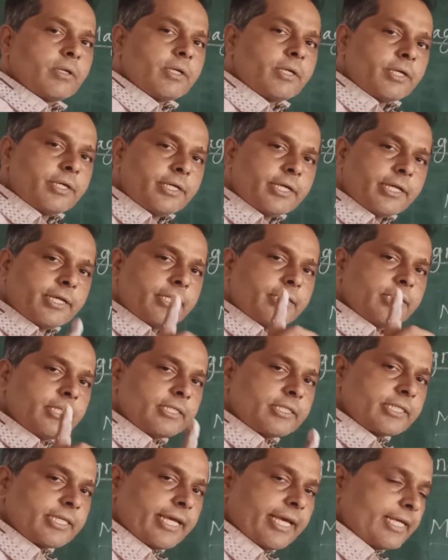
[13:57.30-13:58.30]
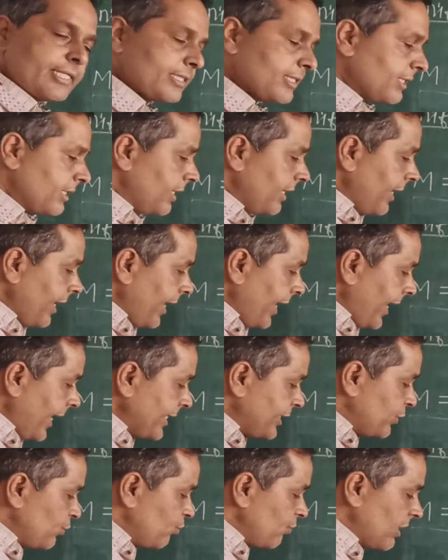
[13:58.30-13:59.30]
Here in this case
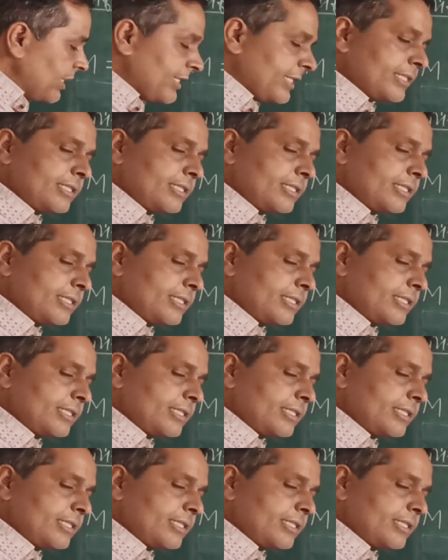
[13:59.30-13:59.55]
H1